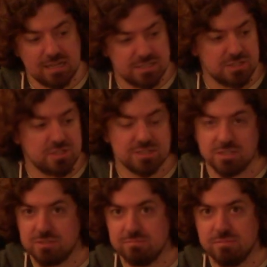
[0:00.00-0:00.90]
I
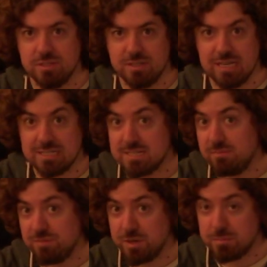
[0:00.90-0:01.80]
suggest you, you get
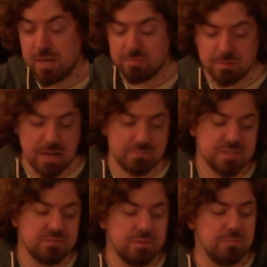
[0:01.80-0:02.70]
some for your paper
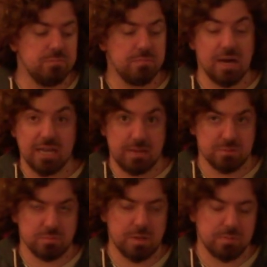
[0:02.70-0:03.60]
maps if you buy
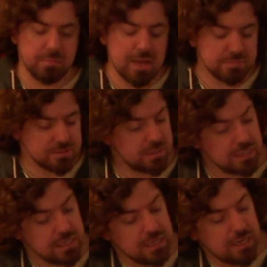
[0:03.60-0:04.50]
games with paper maps.
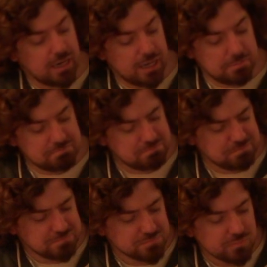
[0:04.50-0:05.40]
Um,
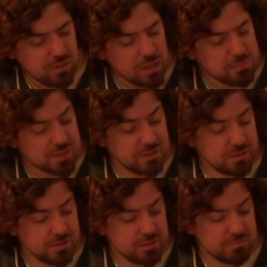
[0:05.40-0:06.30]
but
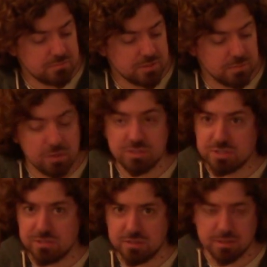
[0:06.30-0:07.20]
the, the
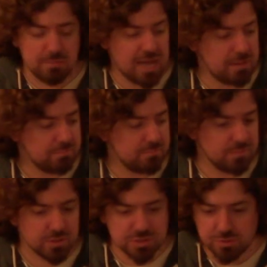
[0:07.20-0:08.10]
components are good. The map
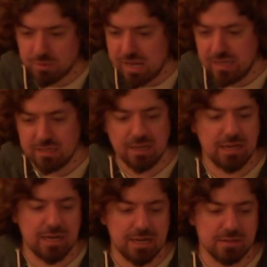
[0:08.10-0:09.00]
looks great.
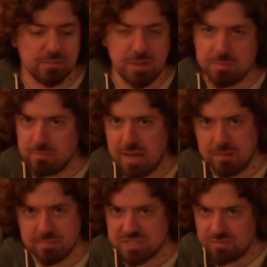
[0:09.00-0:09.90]
Uh, the paper
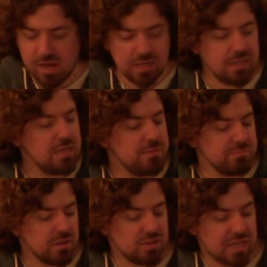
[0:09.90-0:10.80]
map is fine.
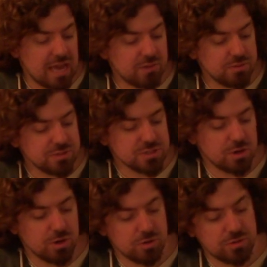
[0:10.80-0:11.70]
The counters
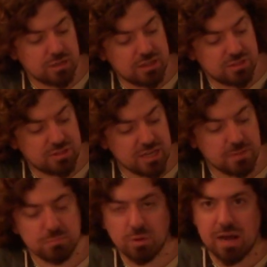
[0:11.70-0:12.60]
are the
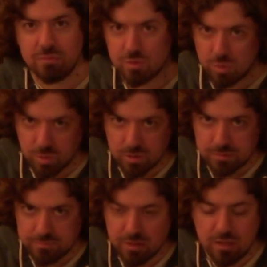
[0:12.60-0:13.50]
thick brown
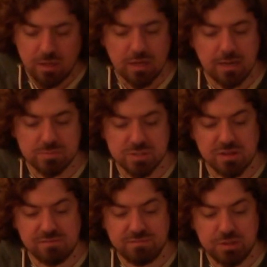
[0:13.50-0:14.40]
core, um, so
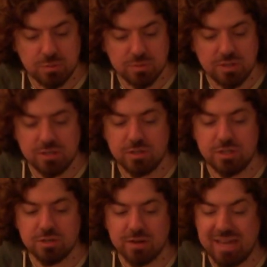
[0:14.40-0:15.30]
they feel really good
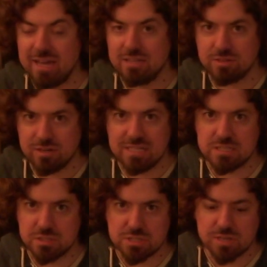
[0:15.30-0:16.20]
in your hand. They're
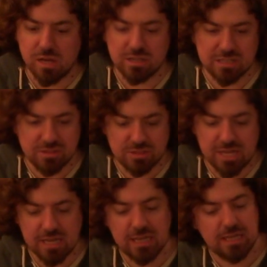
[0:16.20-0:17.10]
nice and solid and
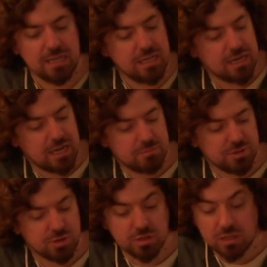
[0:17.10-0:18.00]
thick. Um,
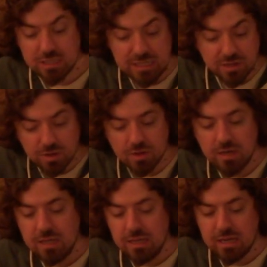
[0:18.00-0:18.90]
they're clear.
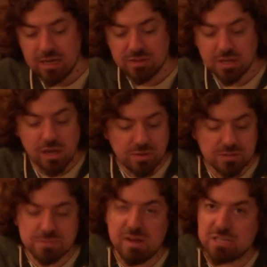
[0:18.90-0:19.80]
Uh, the
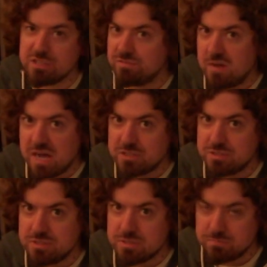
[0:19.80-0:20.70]
colors match the
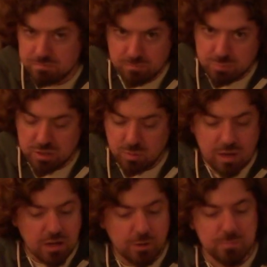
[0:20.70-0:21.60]
factions pretty
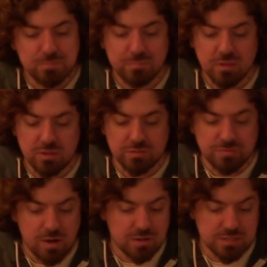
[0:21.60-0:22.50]
well. The
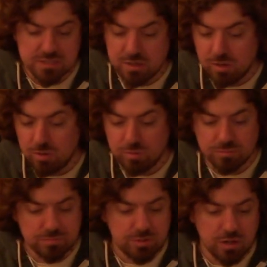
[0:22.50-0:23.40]
font is
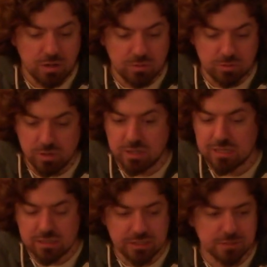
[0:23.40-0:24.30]
all all good
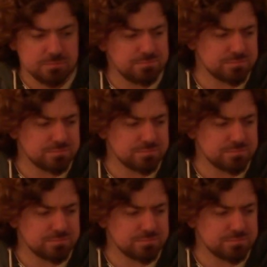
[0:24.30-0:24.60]
and clear.